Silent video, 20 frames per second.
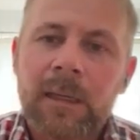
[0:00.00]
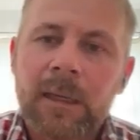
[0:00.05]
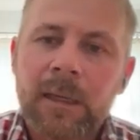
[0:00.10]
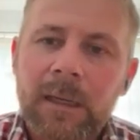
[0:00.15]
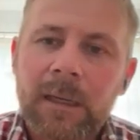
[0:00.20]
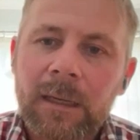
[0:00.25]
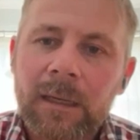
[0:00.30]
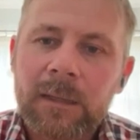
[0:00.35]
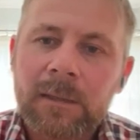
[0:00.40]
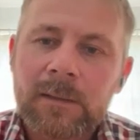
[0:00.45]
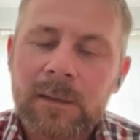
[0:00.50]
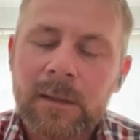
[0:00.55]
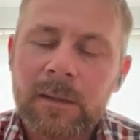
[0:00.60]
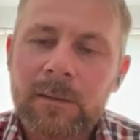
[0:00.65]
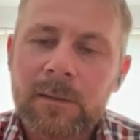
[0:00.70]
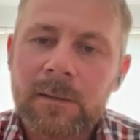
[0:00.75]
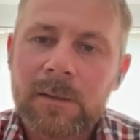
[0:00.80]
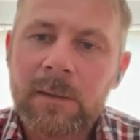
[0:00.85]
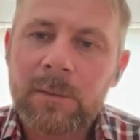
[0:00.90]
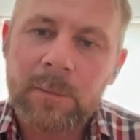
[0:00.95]

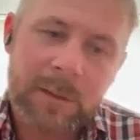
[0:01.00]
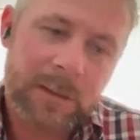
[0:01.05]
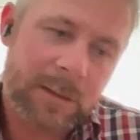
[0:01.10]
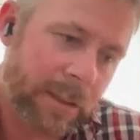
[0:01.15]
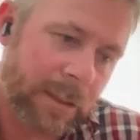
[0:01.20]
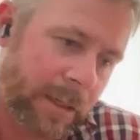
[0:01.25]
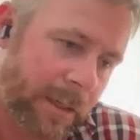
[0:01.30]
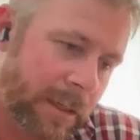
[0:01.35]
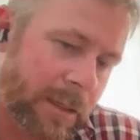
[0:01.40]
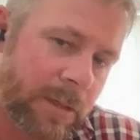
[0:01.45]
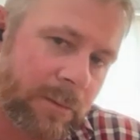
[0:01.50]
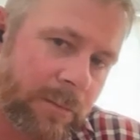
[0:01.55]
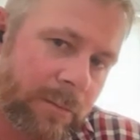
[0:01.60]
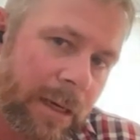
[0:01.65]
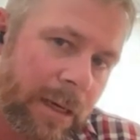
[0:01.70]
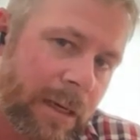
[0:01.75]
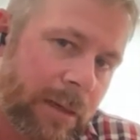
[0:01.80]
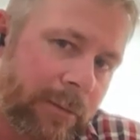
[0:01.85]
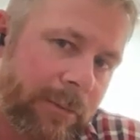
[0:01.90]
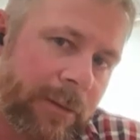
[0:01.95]
So when she heads
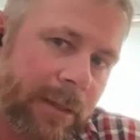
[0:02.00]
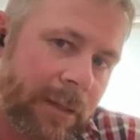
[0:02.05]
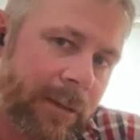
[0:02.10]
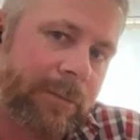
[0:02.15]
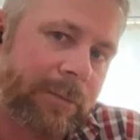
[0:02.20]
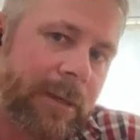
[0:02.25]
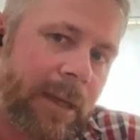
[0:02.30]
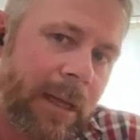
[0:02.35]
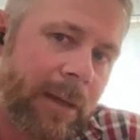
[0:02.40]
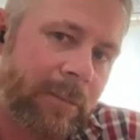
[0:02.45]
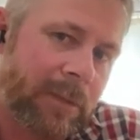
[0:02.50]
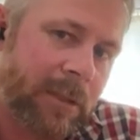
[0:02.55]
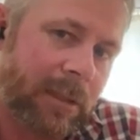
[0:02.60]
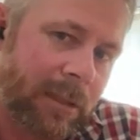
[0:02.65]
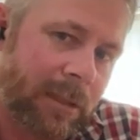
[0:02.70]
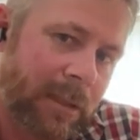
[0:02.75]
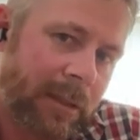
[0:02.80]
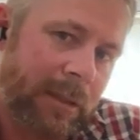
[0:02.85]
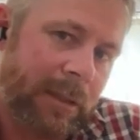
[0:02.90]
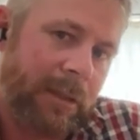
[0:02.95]
around, if you lift up,
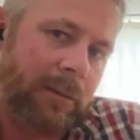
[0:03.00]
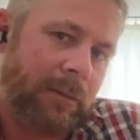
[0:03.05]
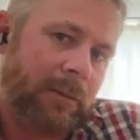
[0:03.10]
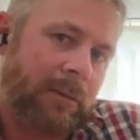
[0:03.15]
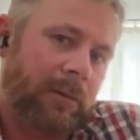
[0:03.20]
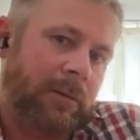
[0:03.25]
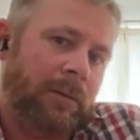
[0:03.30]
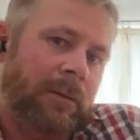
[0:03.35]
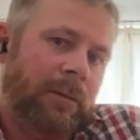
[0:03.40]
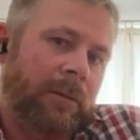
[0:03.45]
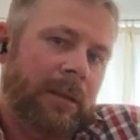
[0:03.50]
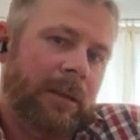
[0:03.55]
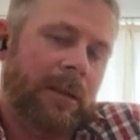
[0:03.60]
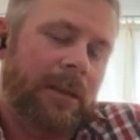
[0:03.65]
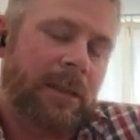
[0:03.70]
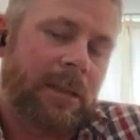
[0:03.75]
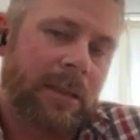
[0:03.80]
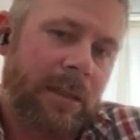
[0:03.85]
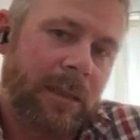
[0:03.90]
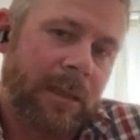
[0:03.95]
she's going to go, oh, and
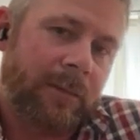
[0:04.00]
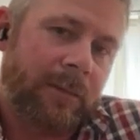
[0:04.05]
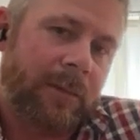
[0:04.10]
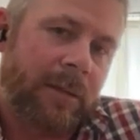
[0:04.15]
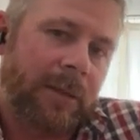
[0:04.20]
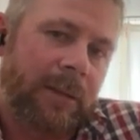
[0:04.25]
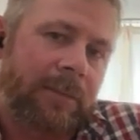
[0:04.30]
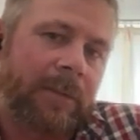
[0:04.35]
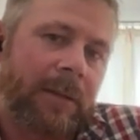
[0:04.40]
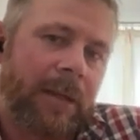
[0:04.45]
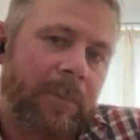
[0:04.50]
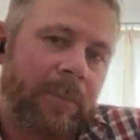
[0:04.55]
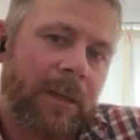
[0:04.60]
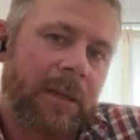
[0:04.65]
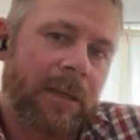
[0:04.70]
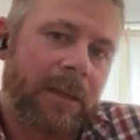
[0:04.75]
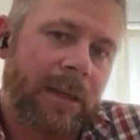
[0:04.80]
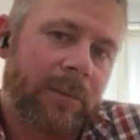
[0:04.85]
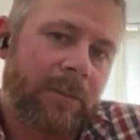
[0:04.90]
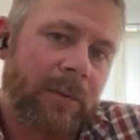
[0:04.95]
she's going to have to lift up
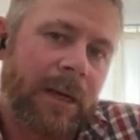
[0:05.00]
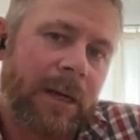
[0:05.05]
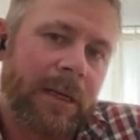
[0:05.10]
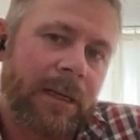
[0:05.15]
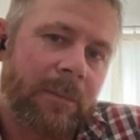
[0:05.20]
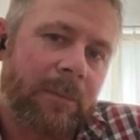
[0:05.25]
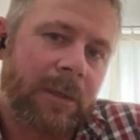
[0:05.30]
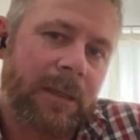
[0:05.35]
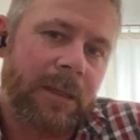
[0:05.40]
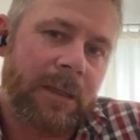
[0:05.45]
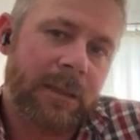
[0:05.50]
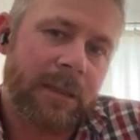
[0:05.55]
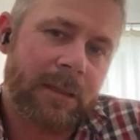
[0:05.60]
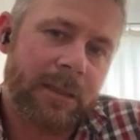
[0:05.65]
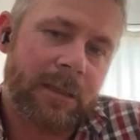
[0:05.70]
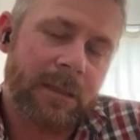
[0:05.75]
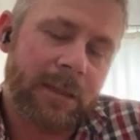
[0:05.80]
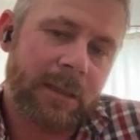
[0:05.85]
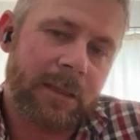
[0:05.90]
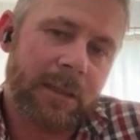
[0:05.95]
into that rein a bit, and then
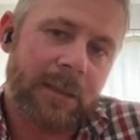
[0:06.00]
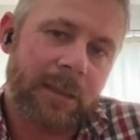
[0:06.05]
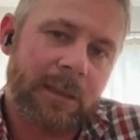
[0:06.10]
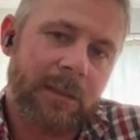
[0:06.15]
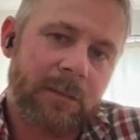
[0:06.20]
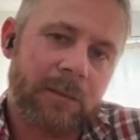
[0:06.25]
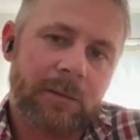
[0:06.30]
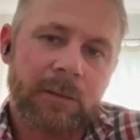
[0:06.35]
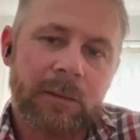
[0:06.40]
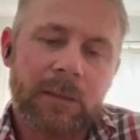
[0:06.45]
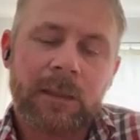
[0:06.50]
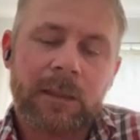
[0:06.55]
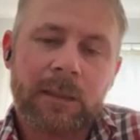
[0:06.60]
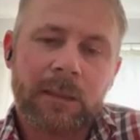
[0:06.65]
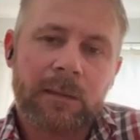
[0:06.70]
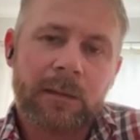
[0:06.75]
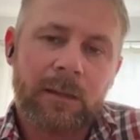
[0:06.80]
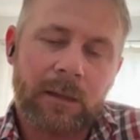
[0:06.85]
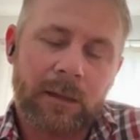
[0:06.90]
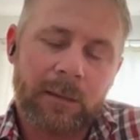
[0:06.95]
she's going to get a little,
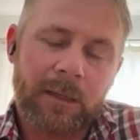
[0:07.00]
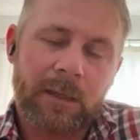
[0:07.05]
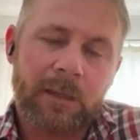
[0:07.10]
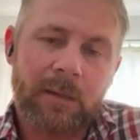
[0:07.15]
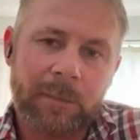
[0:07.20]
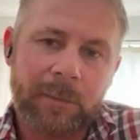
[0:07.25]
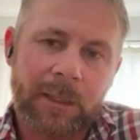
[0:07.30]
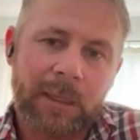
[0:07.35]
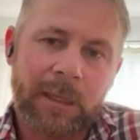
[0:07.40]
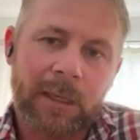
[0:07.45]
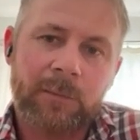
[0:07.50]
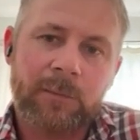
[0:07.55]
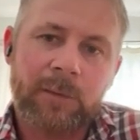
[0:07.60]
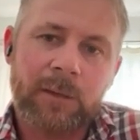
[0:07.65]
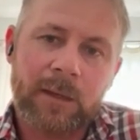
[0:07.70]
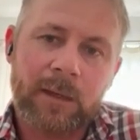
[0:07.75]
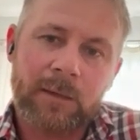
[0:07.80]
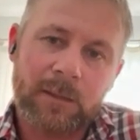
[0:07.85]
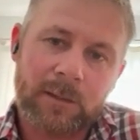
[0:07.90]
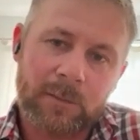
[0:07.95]
like, I've got to be careful
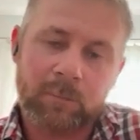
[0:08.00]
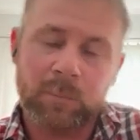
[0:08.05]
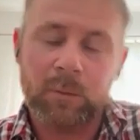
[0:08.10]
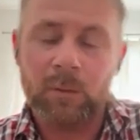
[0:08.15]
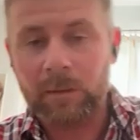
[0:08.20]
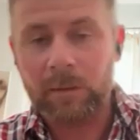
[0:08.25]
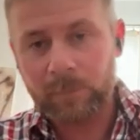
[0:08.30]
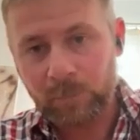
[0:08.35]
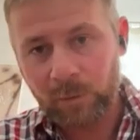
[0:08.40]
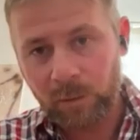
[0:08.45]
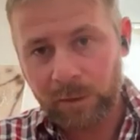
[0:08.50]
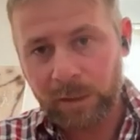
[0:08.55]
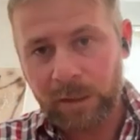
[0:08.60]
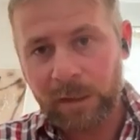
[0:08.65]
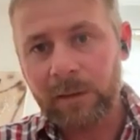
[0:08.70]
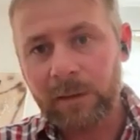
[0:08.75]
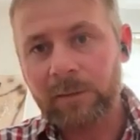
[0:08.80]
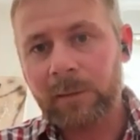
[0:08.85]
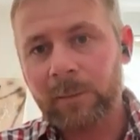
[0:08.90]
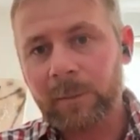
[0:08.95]
you don't just pull them right
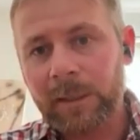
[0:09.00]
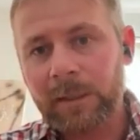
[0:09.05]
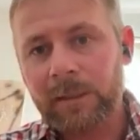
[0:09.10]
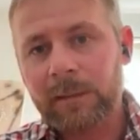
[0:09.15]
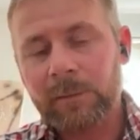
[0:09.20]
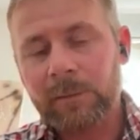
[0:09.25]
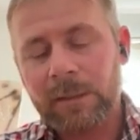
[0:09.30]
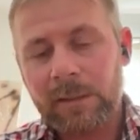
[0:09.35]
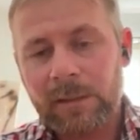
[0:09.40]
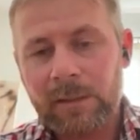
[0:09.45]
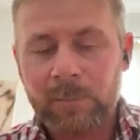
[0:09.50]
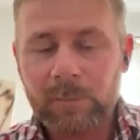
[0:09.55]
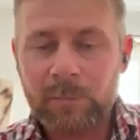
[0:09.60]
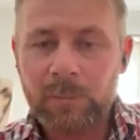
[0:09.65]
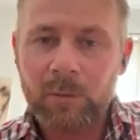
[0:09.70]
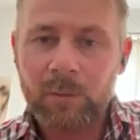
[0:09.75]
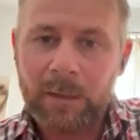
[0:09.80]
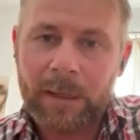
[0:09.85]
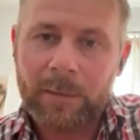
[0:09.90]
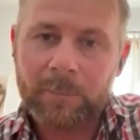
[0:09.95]
over, but you just
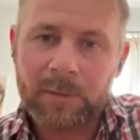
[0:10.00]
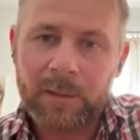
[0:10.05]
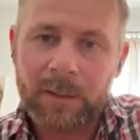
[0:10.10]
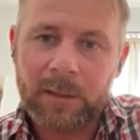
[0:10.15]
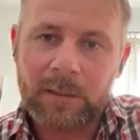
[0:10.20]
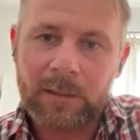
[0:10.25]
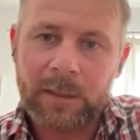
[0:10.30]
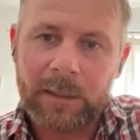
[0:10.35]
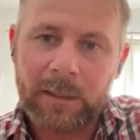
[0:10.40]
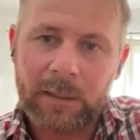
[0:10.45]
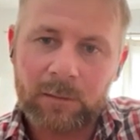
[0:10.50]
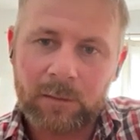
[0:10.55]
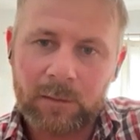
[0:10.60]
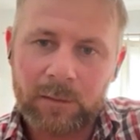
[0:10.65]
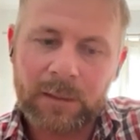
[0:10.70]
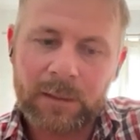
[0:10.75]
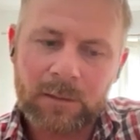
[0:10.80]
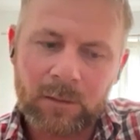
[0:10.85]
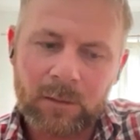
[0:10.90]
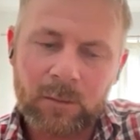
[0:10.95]
pull up so they go, oh,
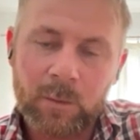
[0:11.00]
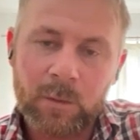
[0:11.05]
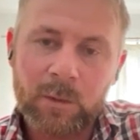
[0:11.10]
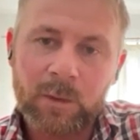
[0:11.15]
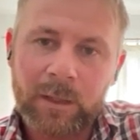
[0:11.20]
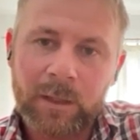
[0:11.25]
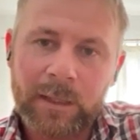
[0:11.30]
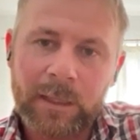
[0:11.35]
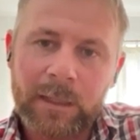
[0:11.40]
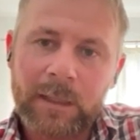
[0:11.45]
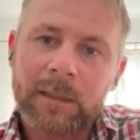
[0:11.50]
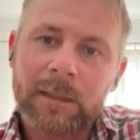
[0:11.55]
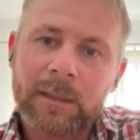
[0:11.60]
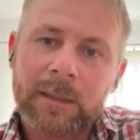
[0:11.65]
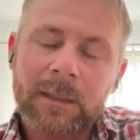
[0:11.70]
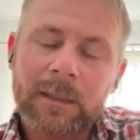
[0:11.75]
that's not working,